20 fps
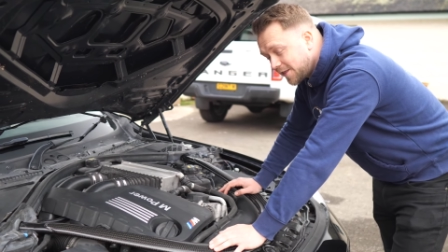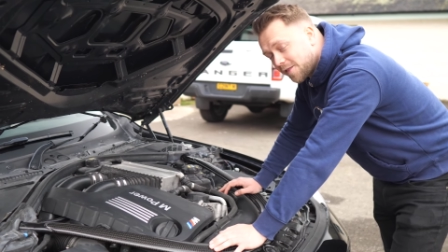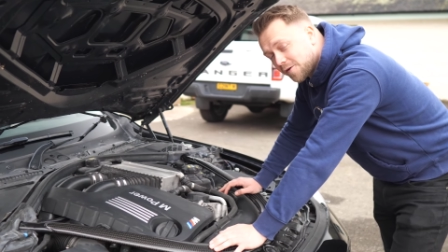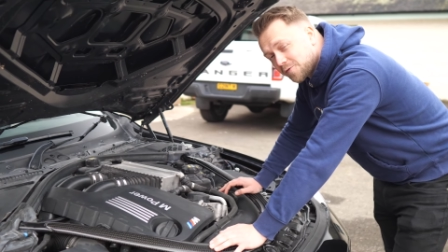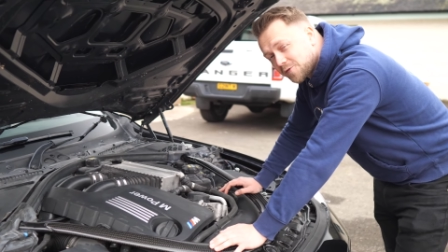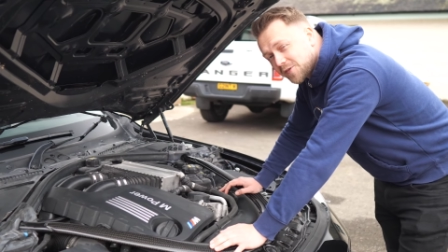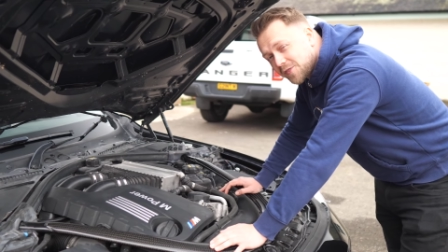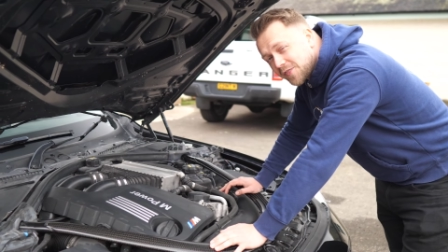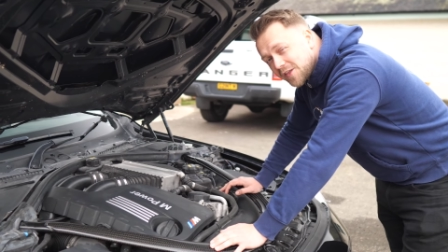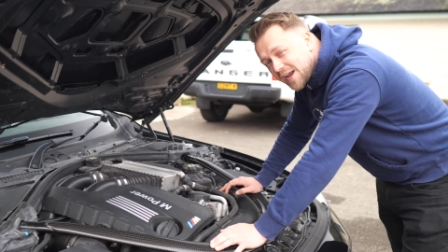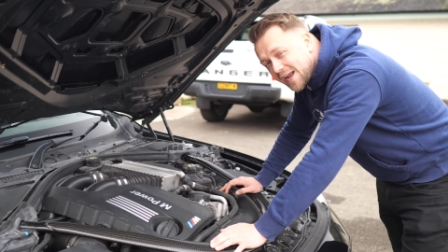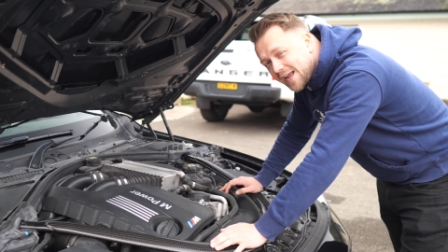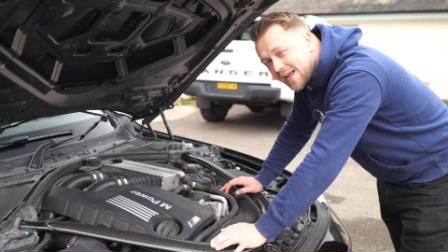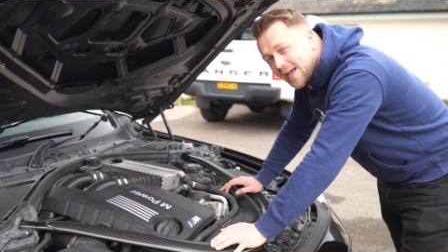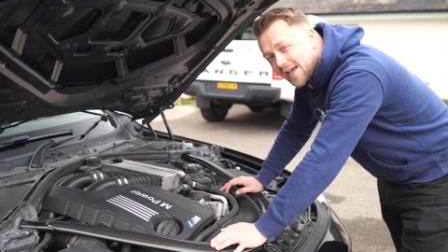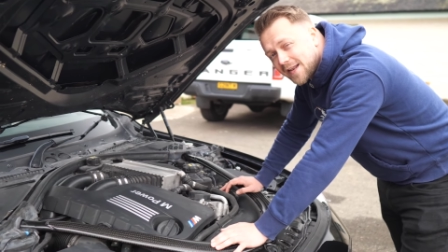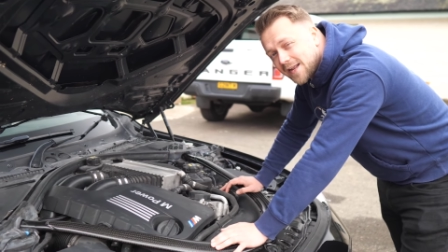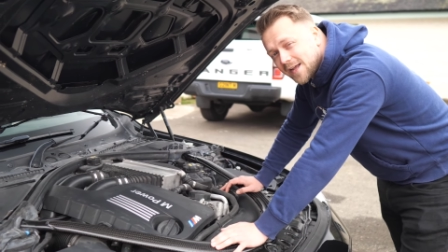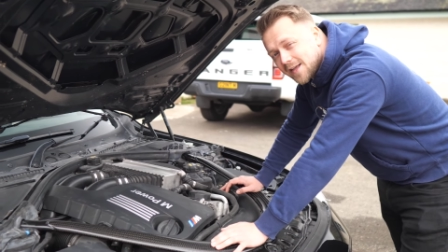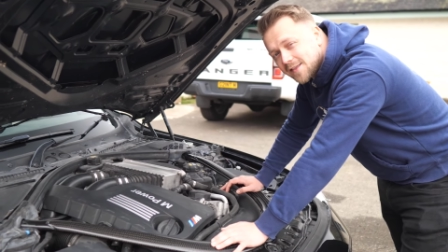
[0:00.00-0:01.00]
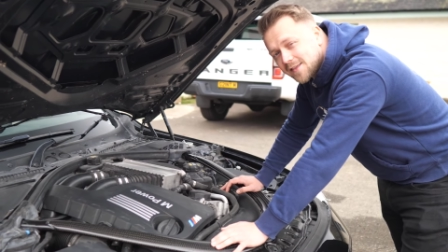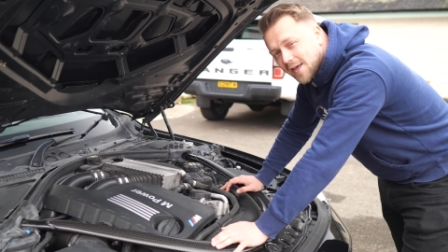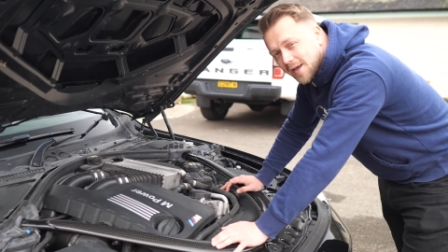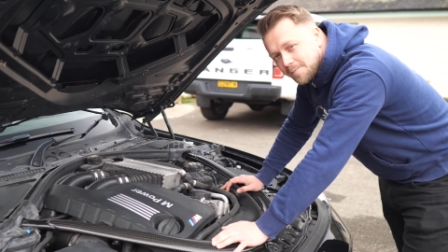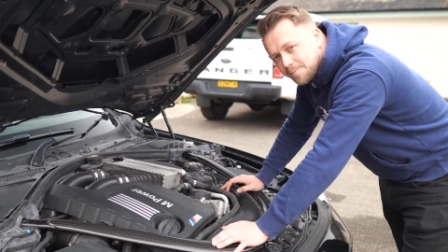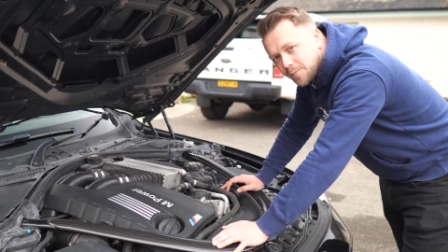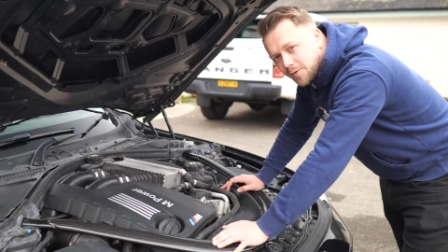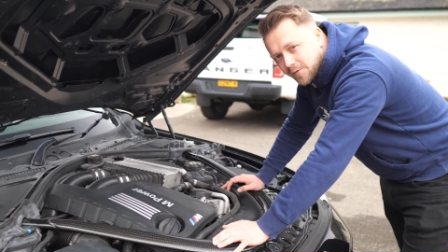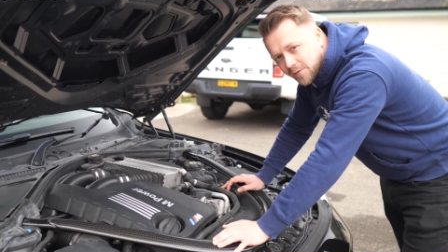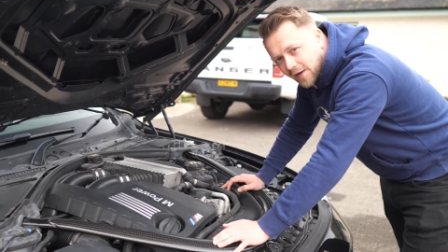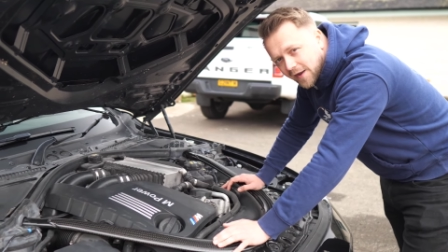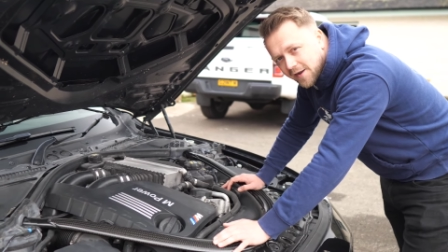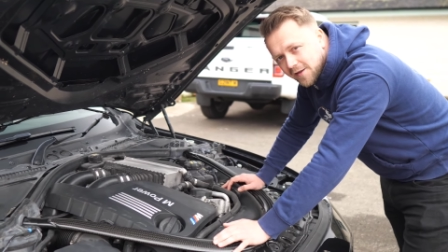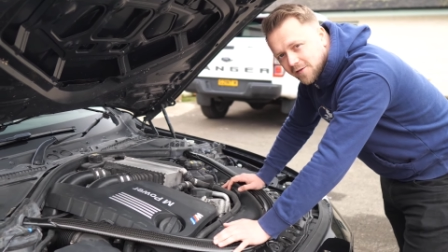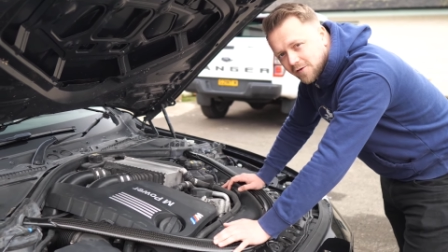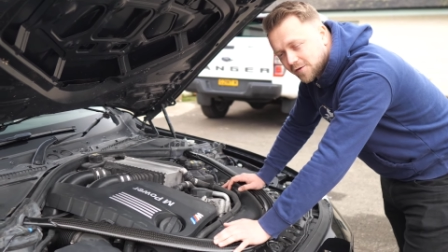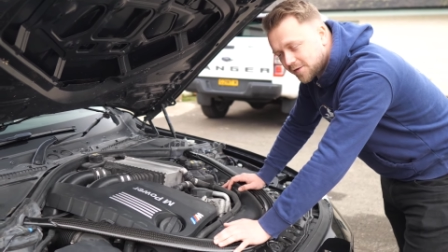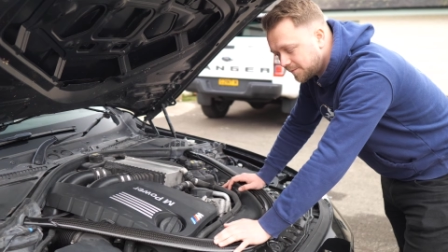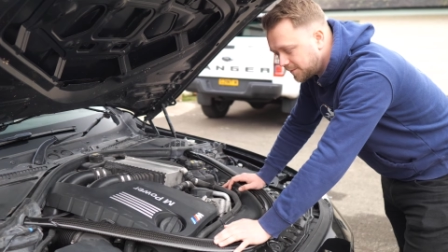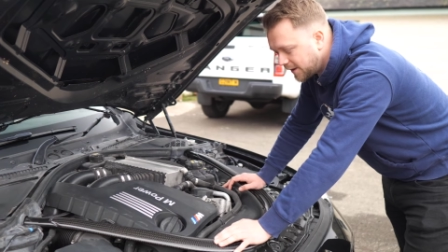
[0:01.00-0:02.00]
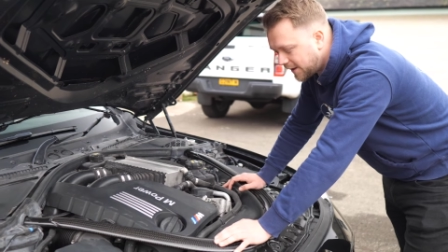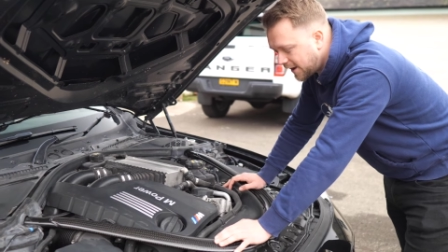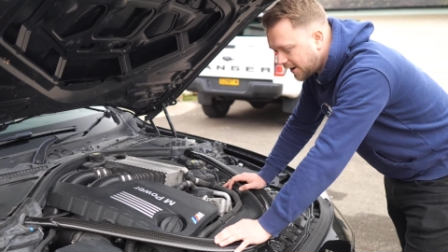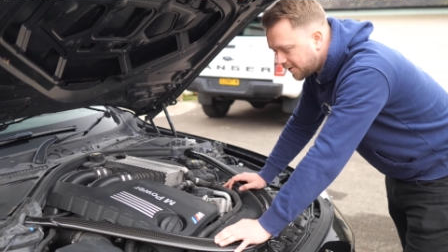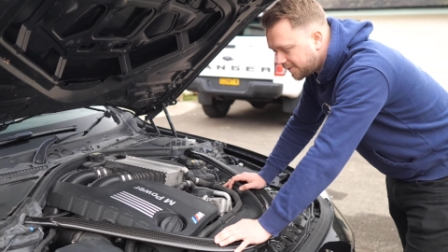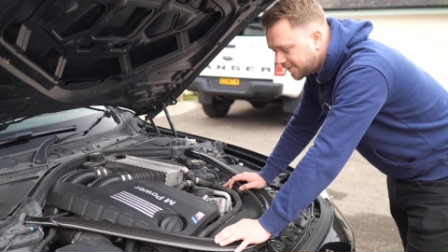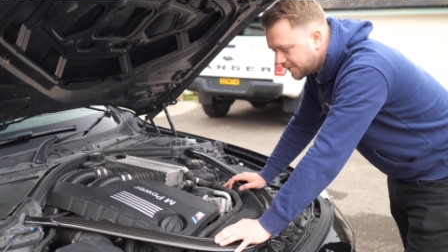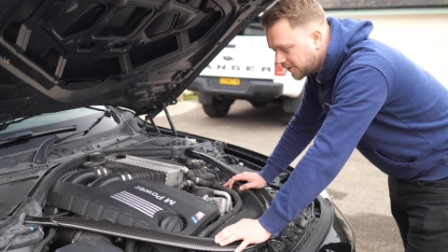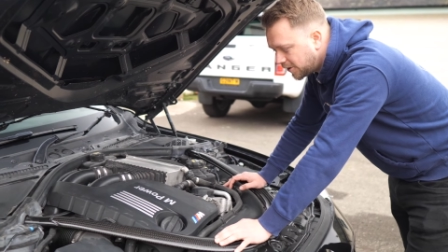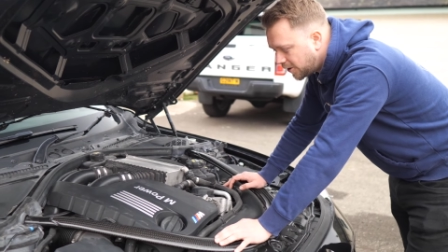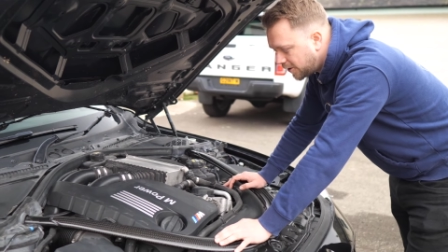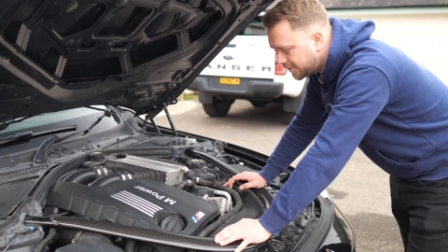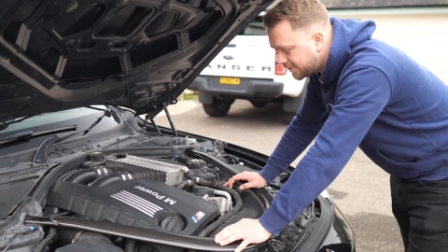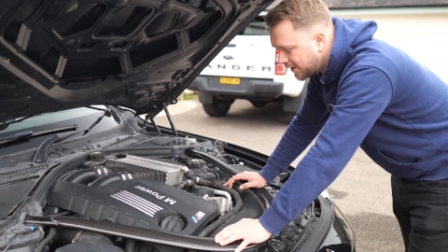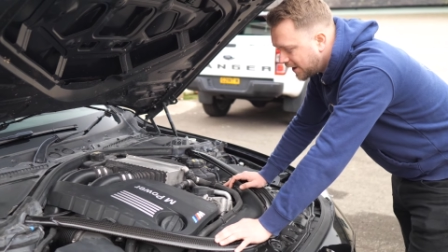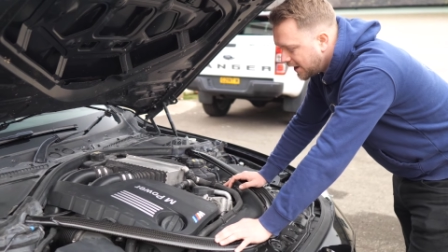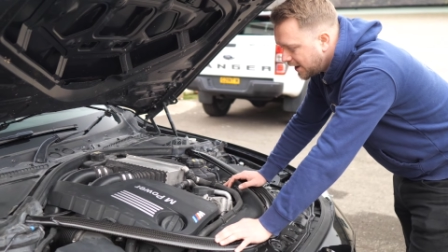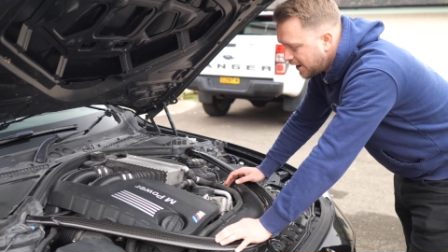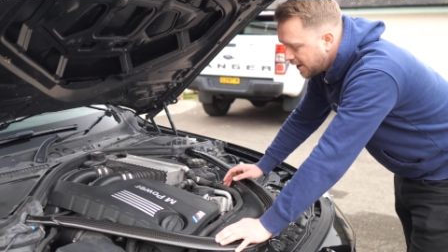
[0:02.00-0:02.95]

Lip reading: There's three areas in particular to be careful of.